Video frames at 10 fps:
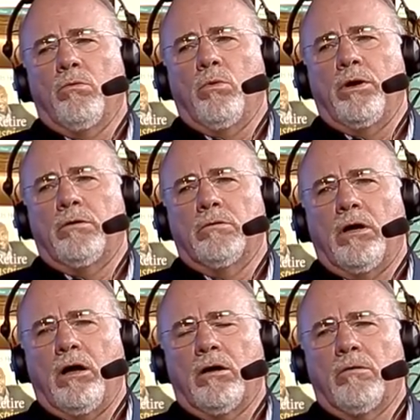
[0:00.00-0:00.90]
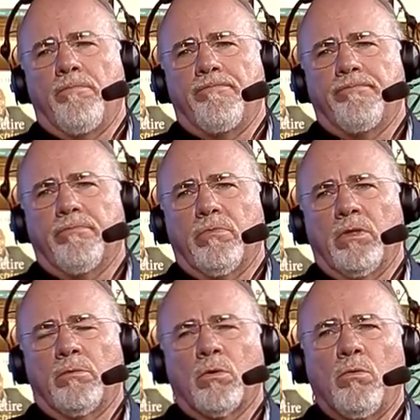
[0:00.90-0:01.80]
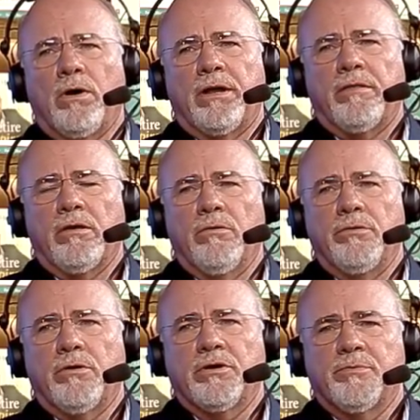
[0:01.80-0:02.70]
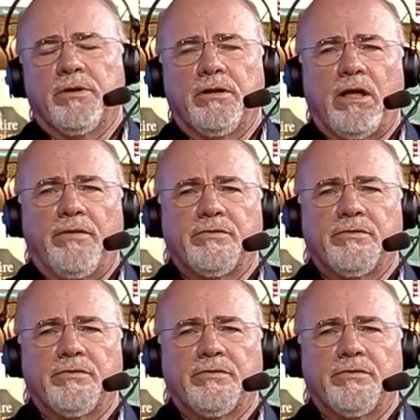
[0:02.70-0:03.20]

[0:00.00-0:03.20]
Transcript: Well, um, number one, I think you and your husband need to have